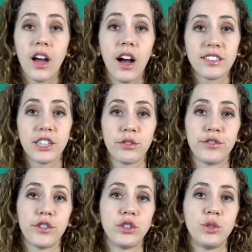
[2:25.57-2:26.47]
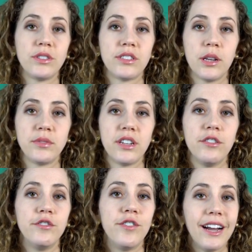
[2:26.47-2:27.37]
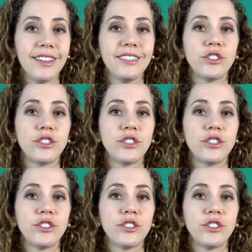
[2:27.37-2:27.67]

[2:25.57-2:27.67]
Toxic refers to a subset of violent,